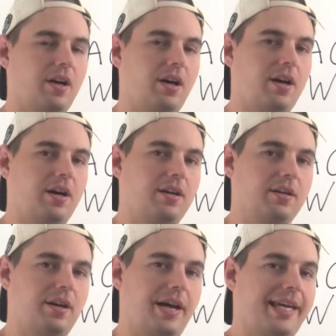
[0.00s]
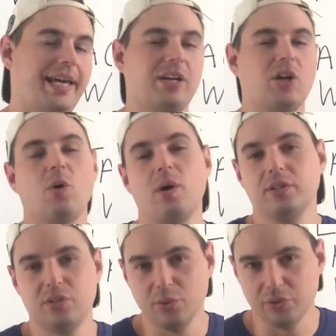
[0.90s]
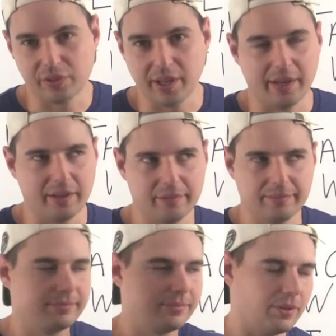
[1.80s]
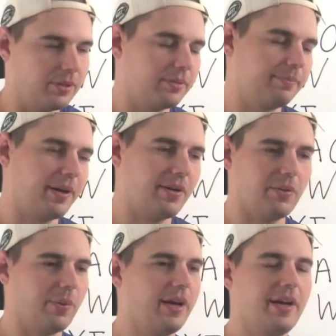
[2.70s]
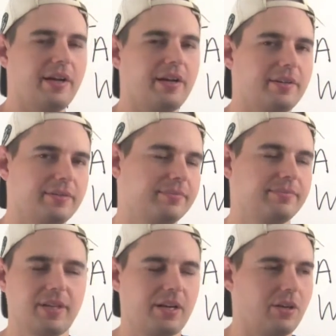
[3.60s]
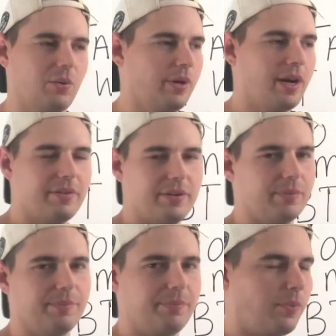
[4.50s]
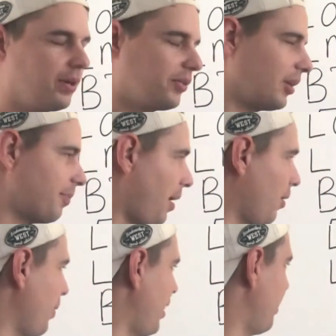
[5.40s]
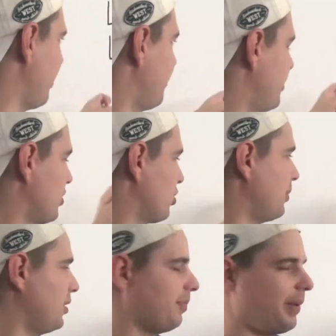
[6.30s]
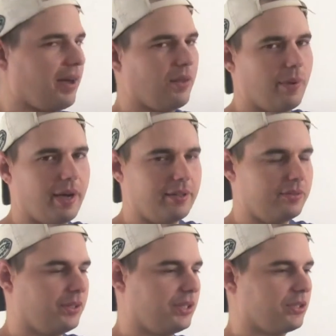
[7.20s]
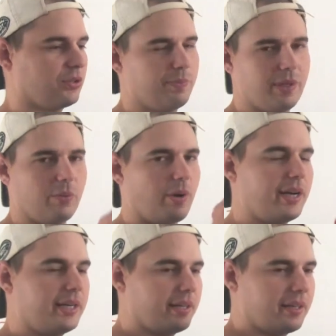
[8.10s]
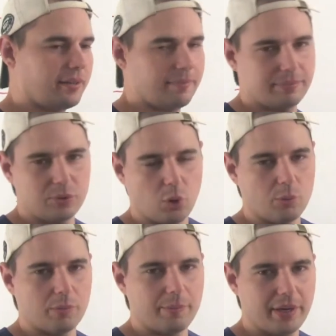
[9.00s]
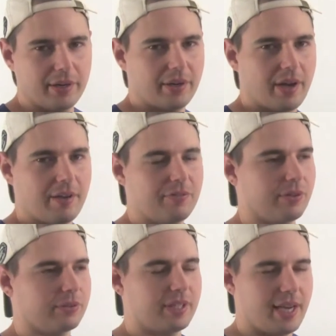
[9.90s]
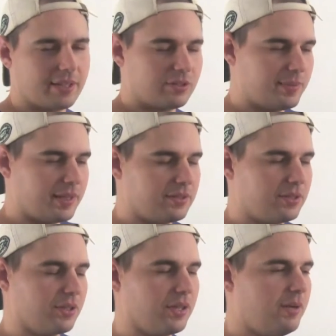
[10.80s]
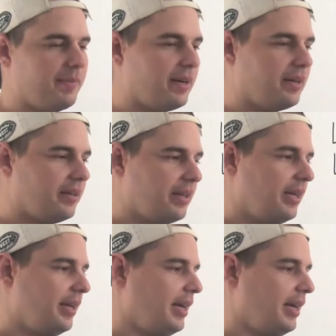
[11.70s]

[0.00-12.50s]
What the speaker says: I can't go on Tuesday. Or by the way, I don't know, whatever you want to say by the way, this just means by the way. So you can just be writing a normal paragraph or text message or email,